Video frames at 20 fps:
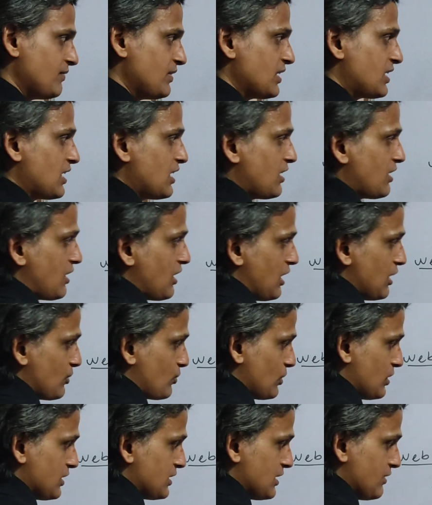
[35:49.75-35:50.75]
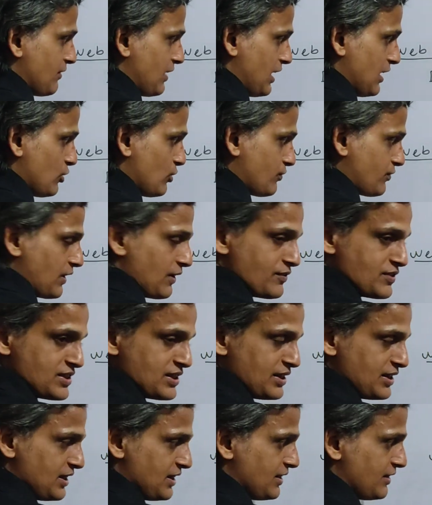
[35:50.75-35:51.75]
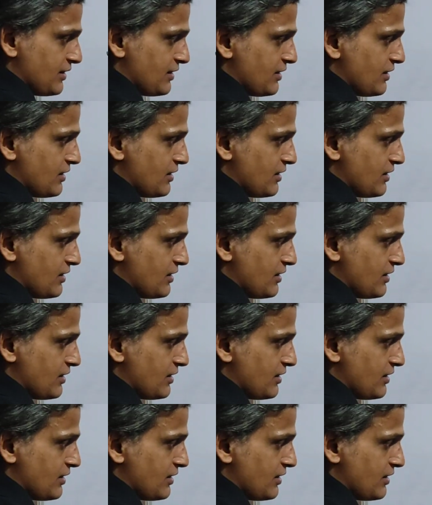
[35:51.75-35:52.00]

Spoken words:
we can calculate the value of FCD.